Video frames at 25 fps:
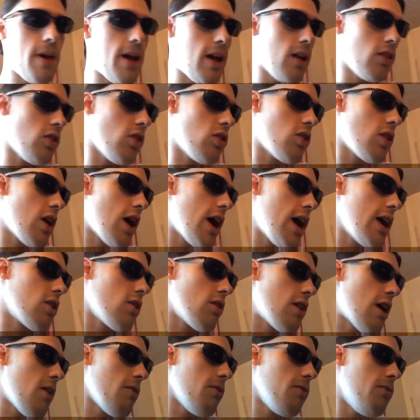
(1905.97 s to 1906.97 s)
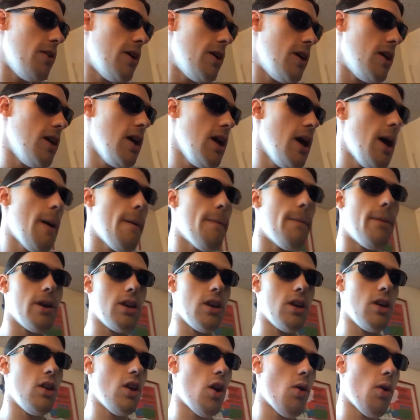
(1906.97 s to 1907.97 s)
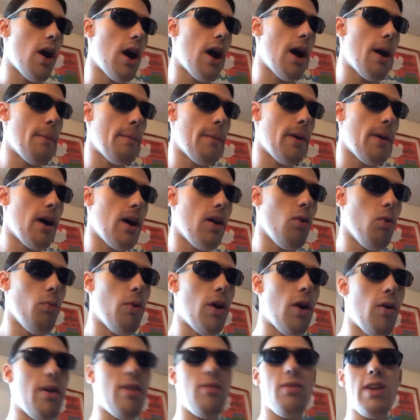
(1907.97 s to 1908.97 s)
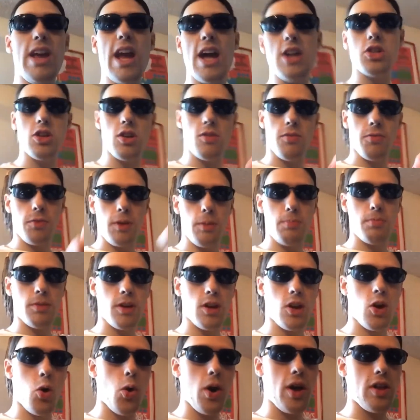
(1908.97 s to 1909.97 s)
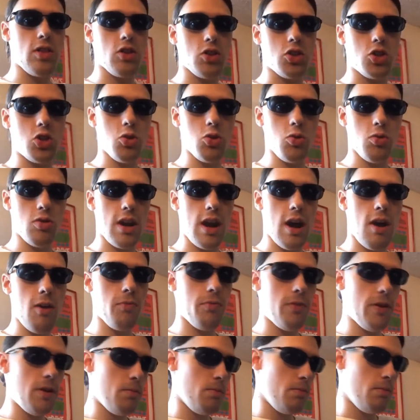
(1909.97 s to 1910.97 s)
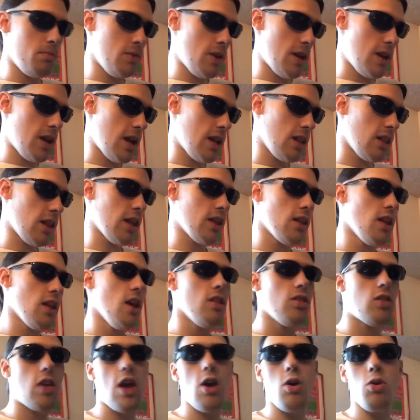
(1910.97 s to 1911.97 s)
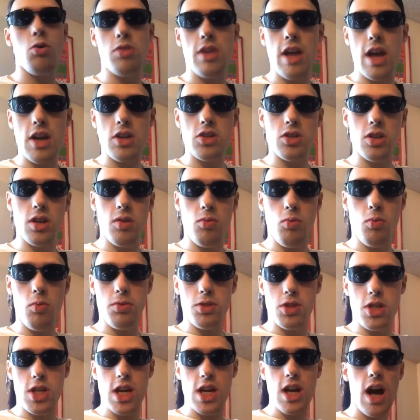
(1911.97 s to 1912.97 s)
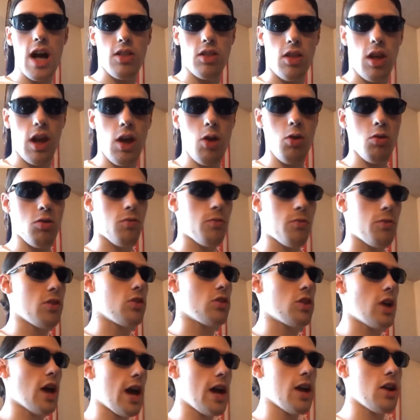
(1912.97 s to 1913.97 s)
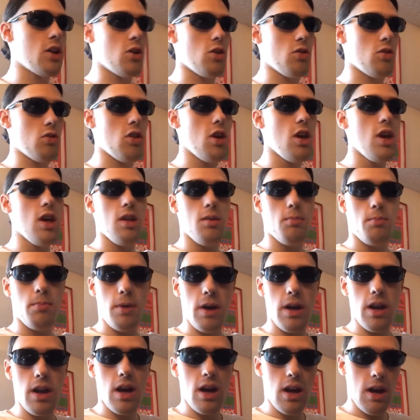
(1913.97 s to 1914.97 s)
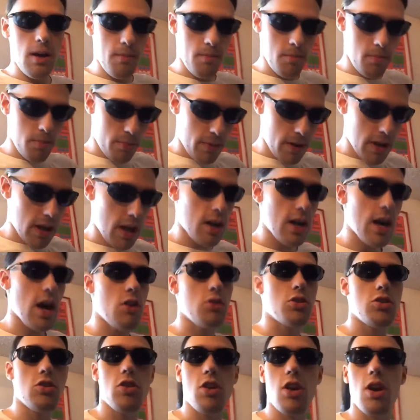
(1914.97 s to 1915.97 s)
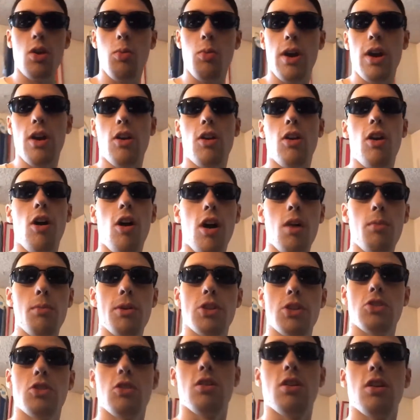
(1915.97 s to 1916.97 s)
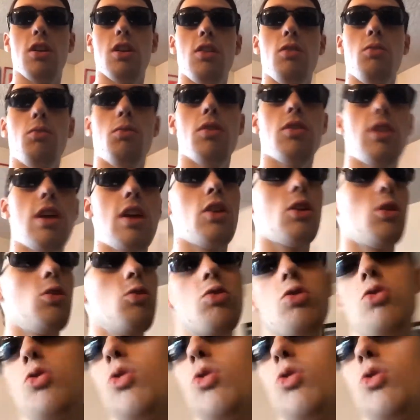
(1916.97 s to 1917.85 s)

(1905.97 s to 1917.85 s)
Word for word: picked the tiger outfit, but you know, um, well, we actually flipped a coin to choose an outfit, and then like tails actually, she got tails for the tigers, but um, but yeah, now she's gonna wear her army shirt. What's that? Close